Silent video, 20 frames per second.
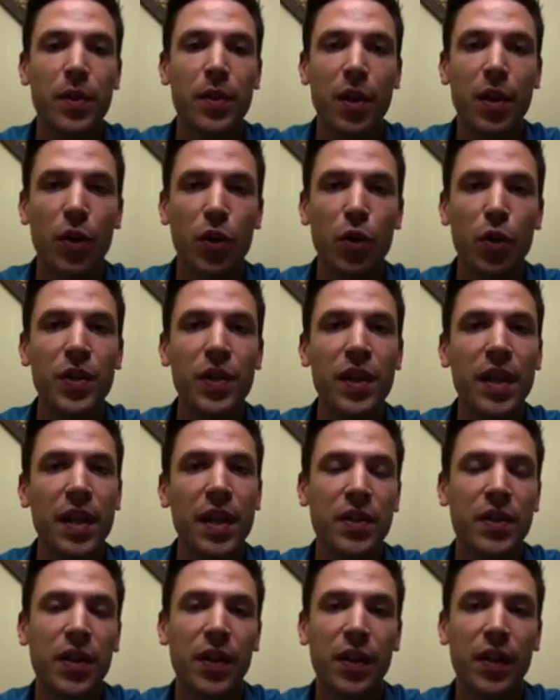they're using that
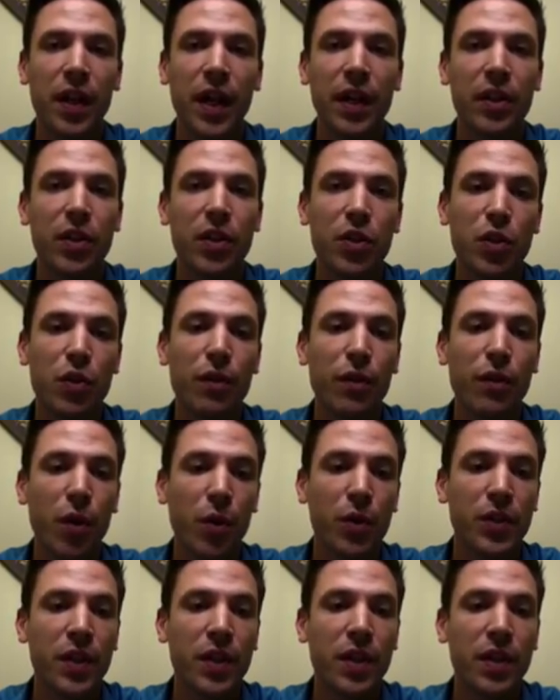sunlight to do
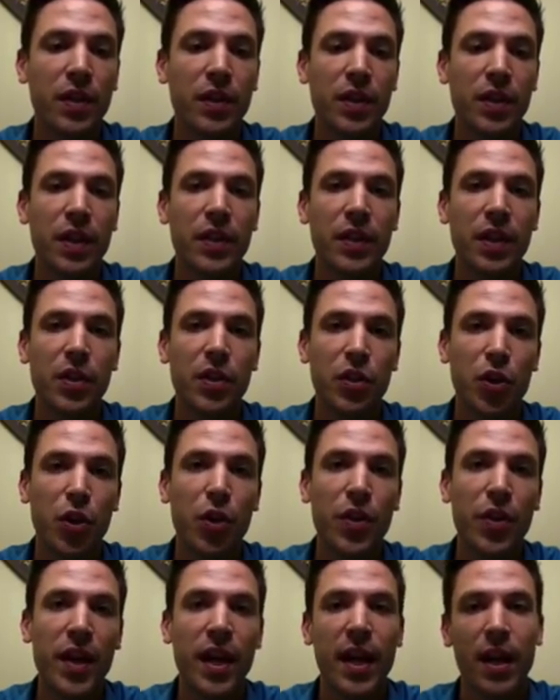photosynthesis and
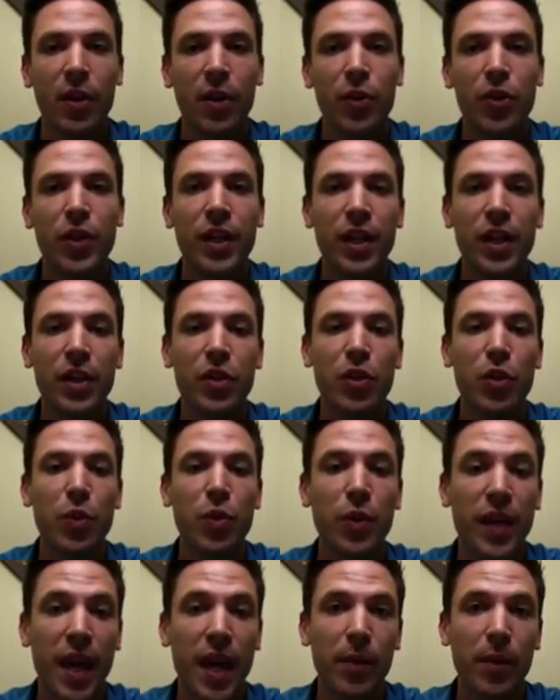turn that energy into
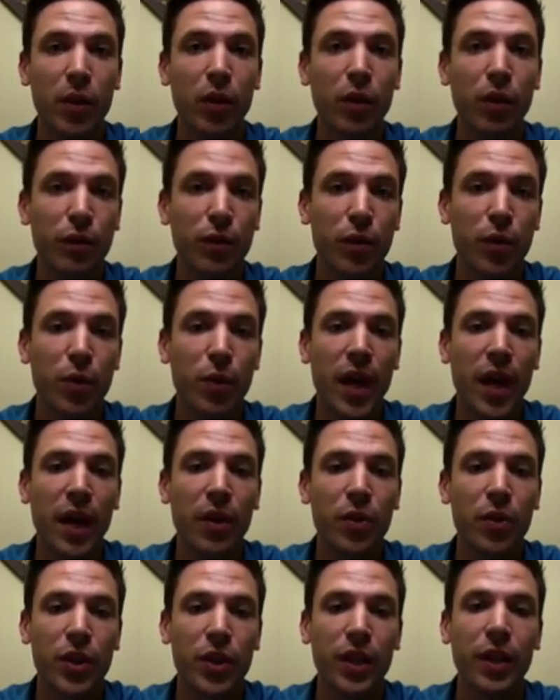chemical food
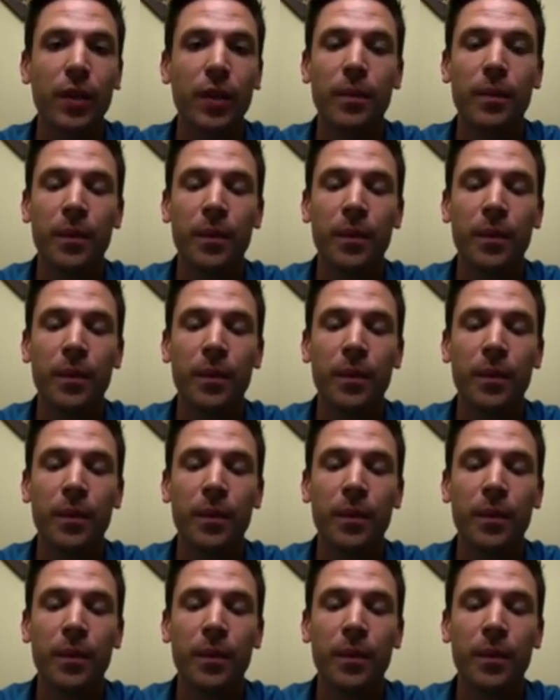energy.